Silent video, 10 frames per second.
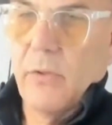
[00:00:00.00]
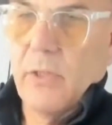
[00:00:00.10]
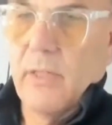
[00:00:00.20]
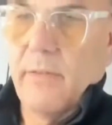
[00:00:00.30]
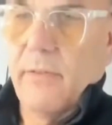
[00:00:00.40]

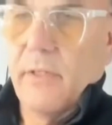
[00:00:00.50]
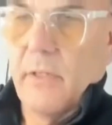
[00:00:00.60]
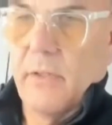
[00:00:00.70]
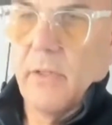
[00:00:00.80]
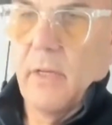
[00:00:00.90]

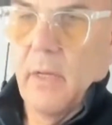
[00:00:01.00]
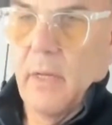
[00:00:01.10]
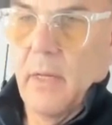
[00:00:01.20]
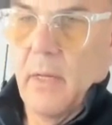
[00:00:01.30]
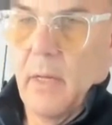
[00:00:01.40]
stiffnesses.
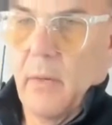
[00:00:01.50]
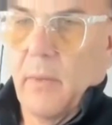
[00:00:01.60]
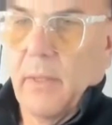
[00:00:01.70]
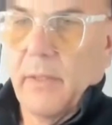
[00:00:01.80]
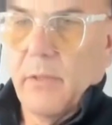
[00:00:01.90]

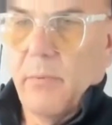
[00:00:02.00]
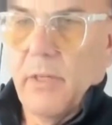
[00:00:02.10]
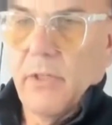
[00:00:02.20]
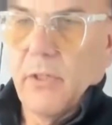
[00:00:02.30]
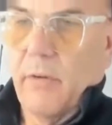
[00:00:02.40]
One that's pretty
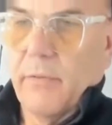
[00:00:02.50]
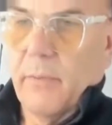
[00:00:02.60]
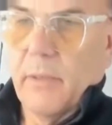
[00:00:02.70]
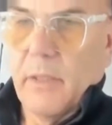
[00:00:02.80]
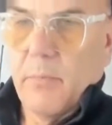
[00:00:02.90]
soft and
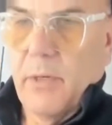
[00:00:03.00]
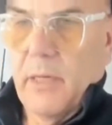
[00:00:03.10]
one that's pretty